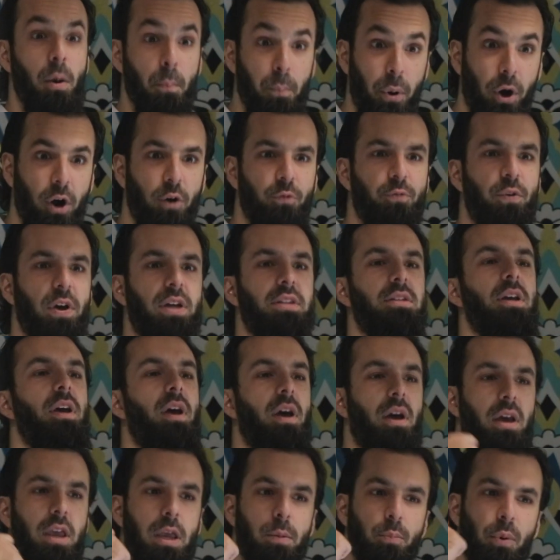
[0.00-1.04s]
Perfect.
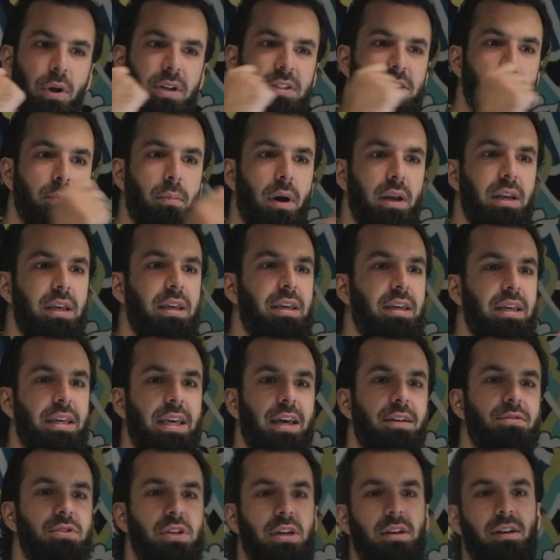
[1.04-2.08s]
He brings the money, he
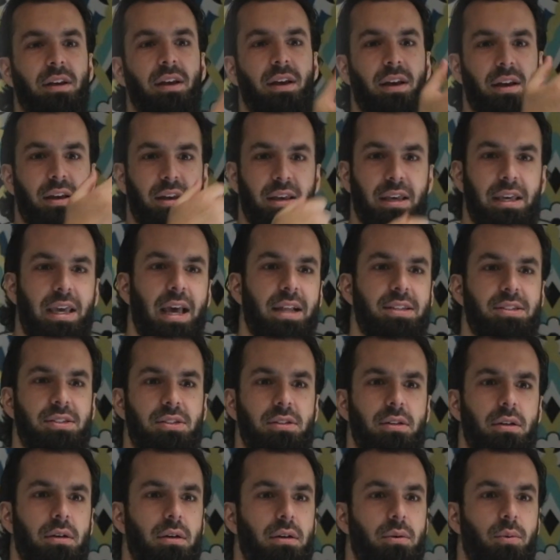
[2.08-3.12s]
gives it, he
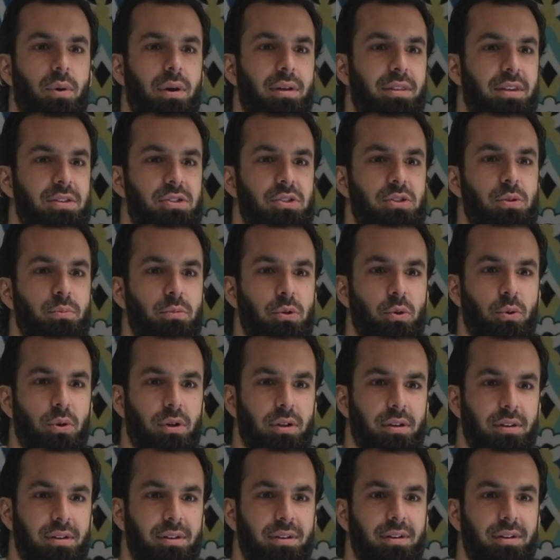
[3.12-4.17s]
gets, this is a mule.